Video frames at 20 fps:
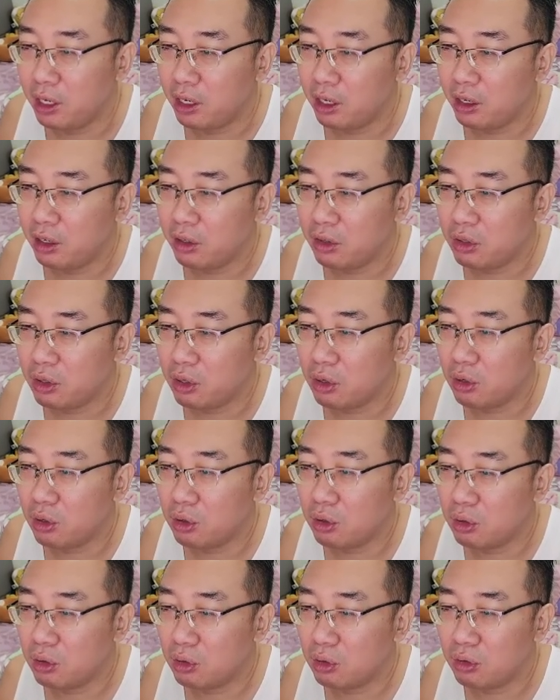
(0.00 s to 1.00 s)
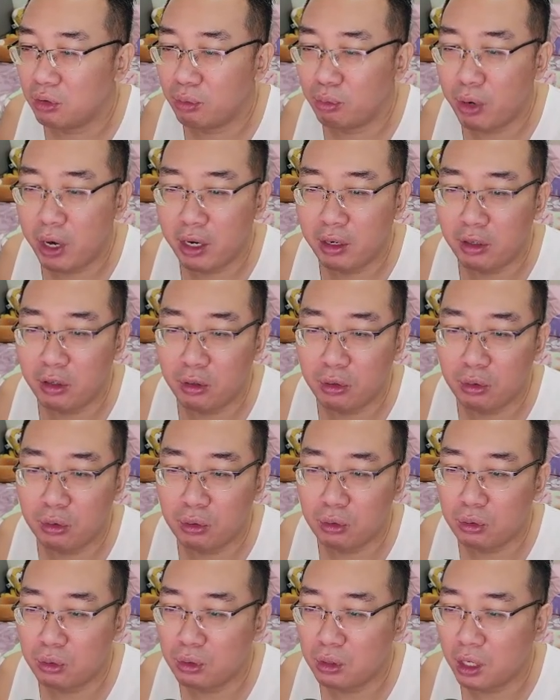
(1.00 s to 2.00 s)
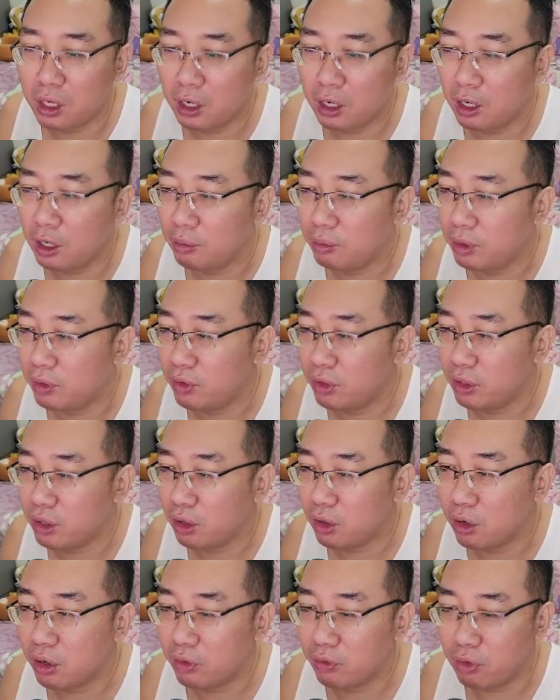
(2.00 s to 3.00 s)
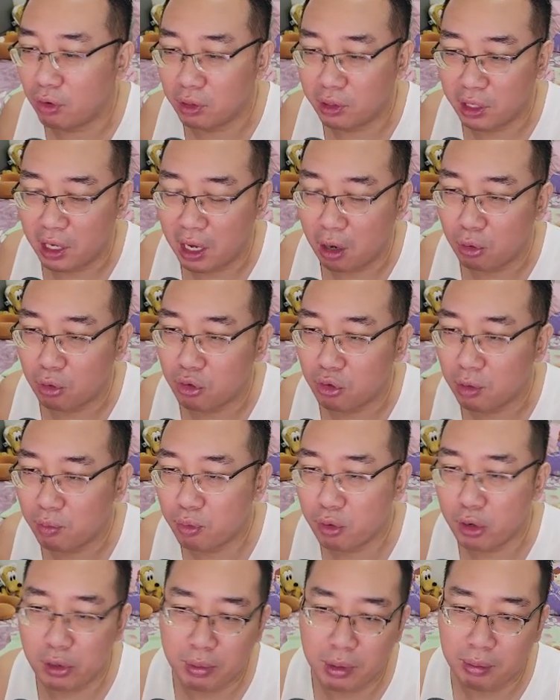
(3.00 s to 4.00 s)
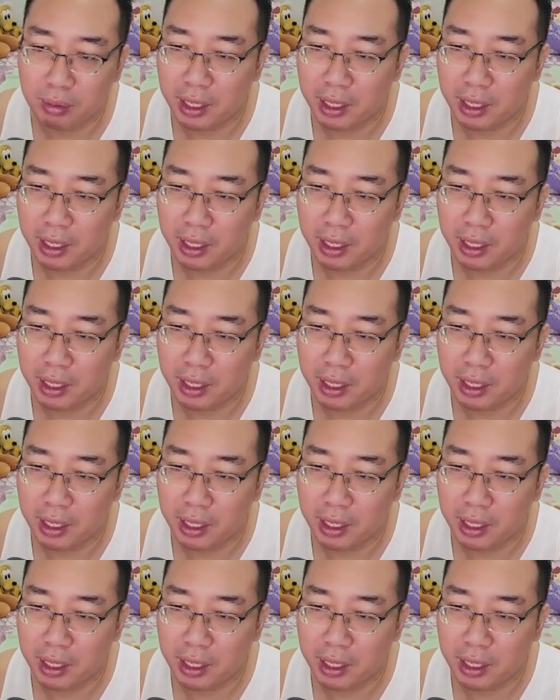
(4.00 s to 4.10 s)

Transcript: So brand new, if you're not going for the ultra premium like